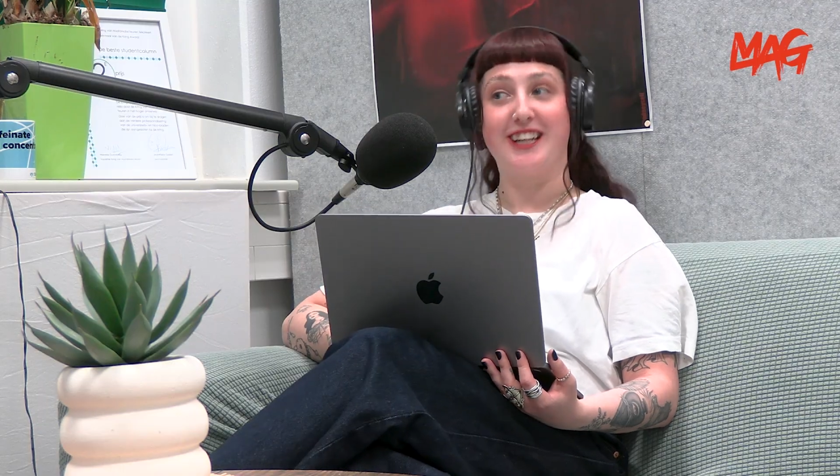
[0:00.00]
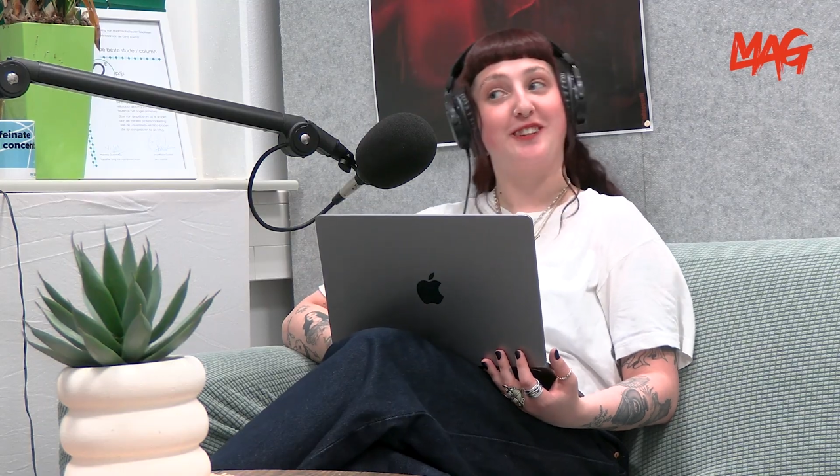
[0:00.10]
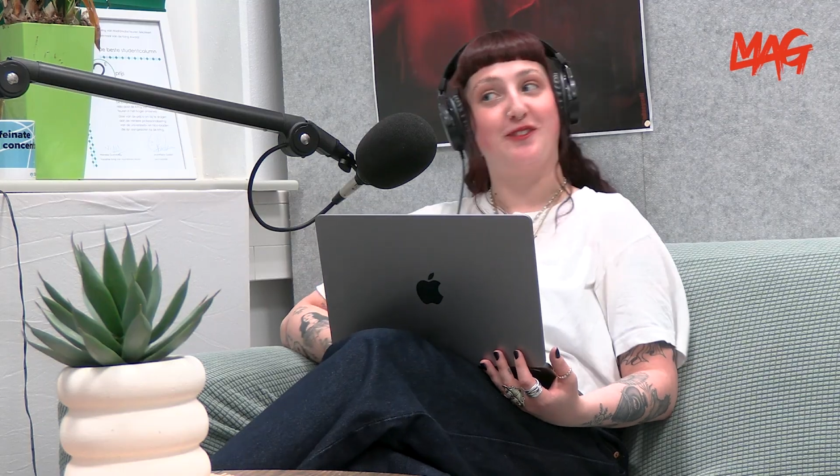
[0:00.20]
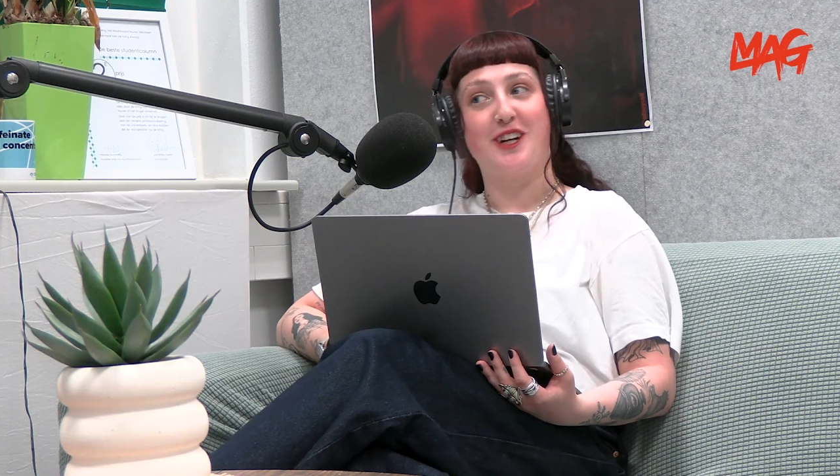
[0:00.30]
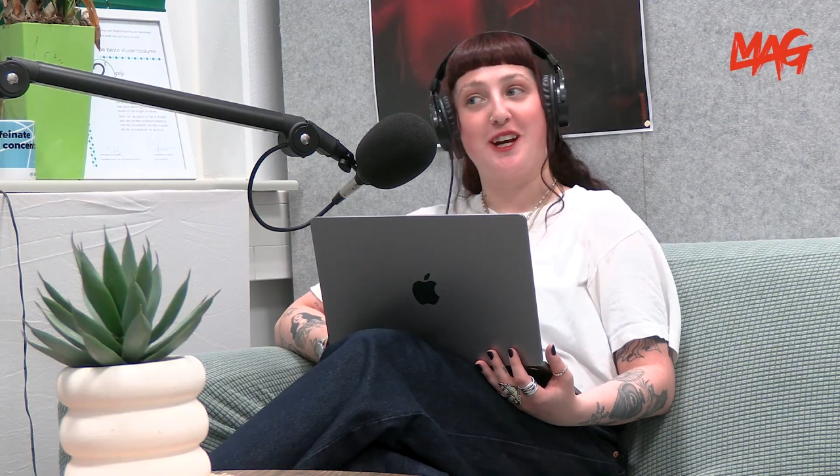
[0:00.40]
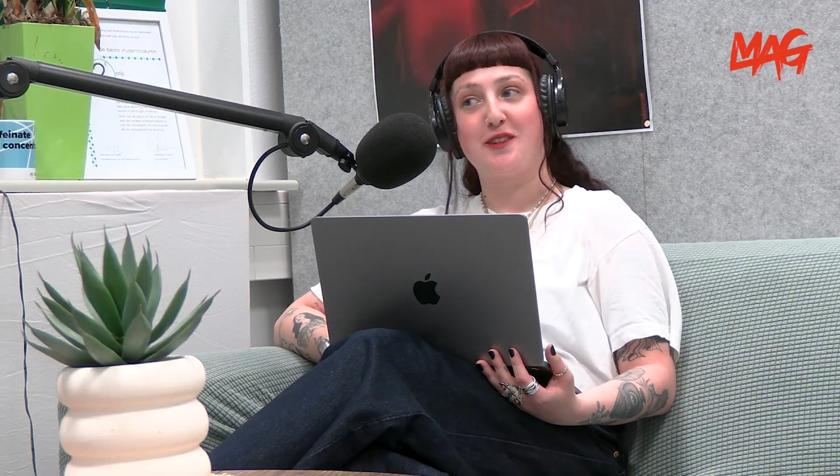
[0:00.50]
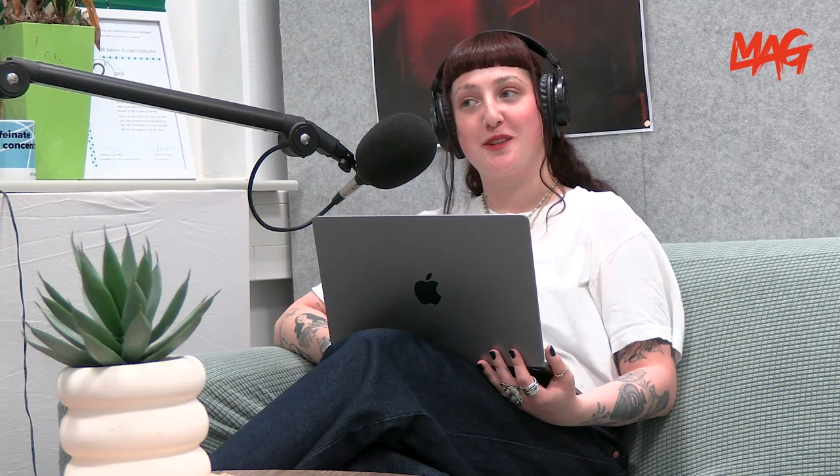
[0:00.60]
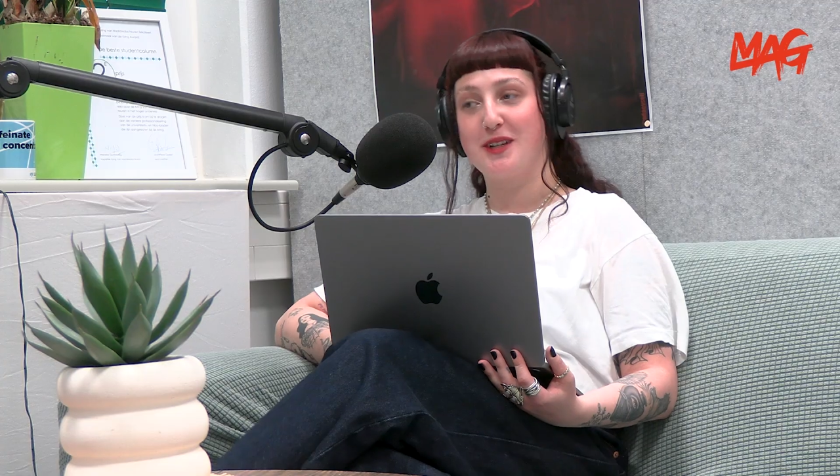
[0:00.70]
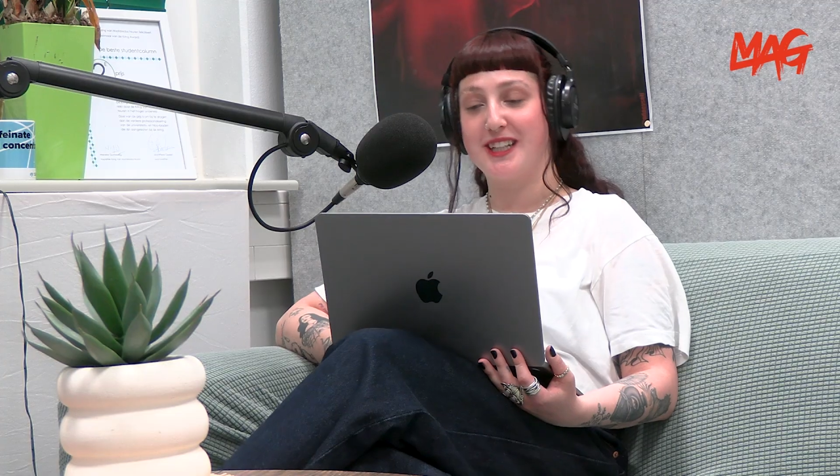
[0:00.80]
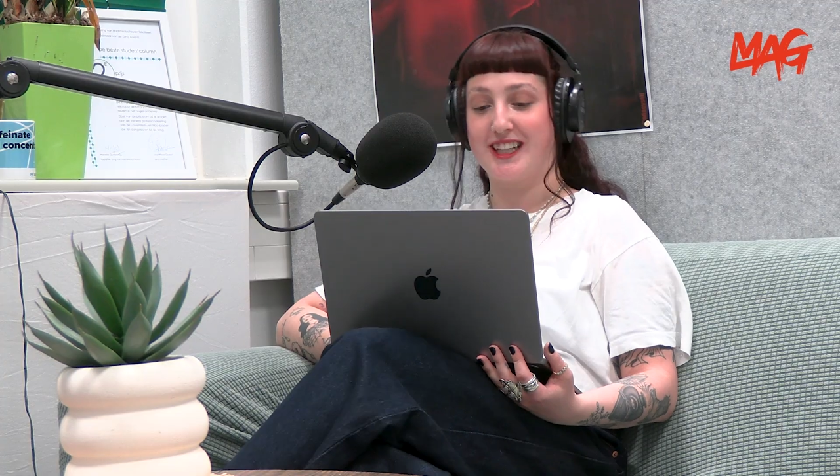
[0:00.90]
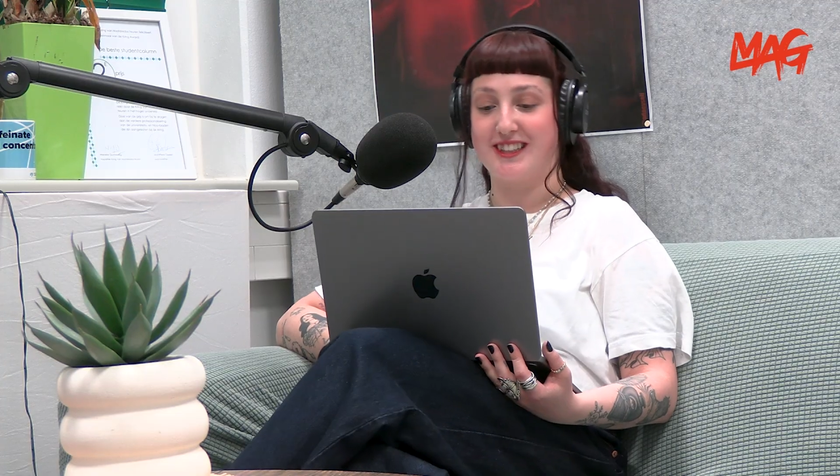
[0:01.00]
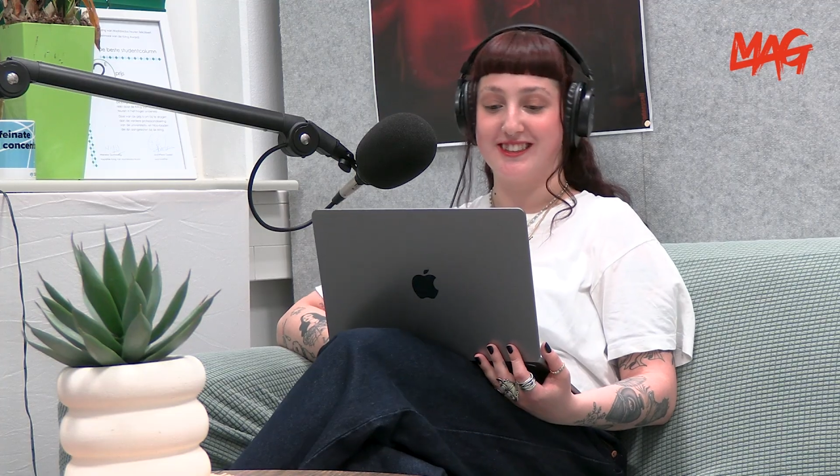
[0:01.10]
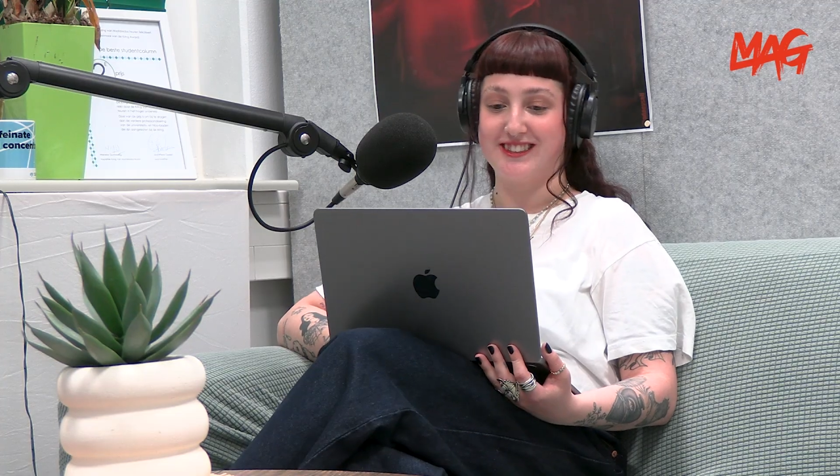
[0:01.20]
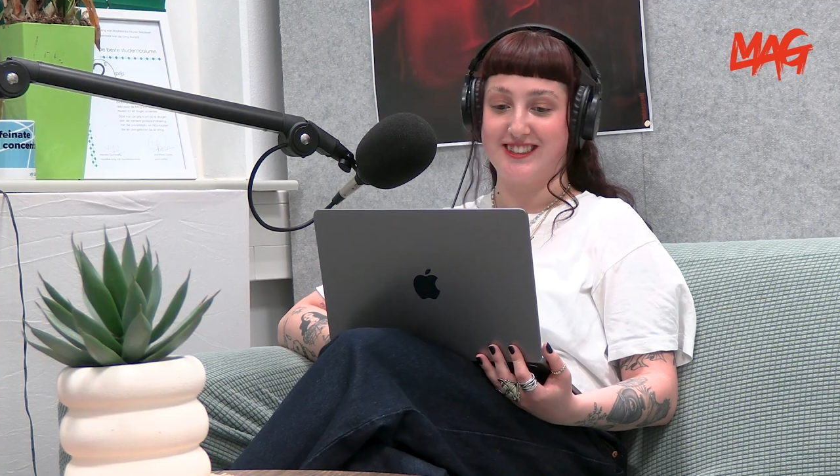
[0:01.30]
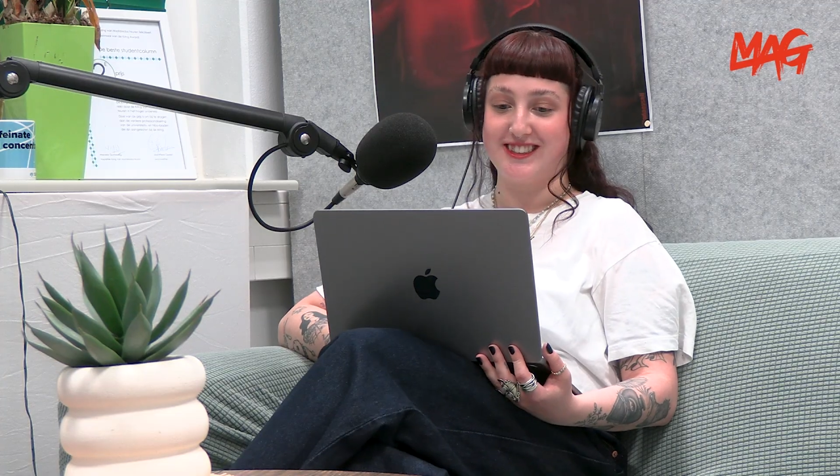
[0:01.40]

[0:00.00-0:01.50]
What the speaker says: and for having me again.